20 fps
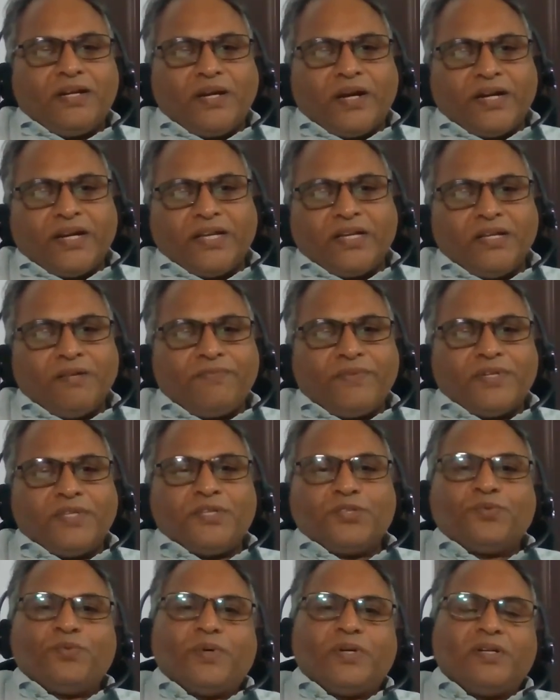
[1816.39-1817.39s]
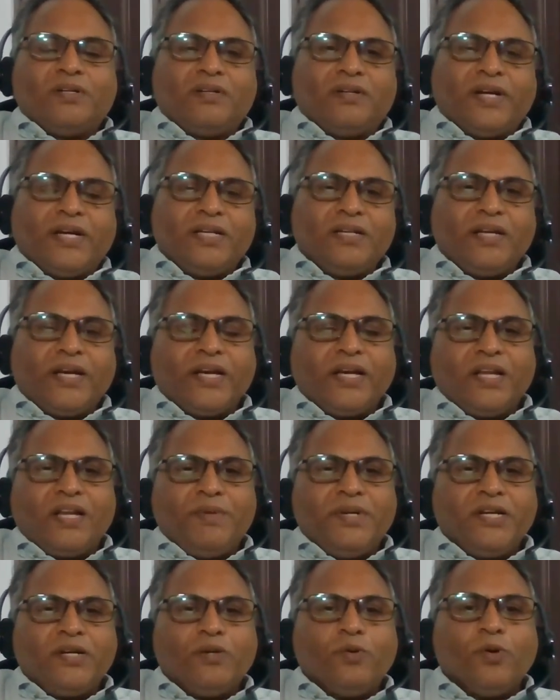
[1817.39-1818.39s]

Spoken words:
I did not agree for this one, right? Again,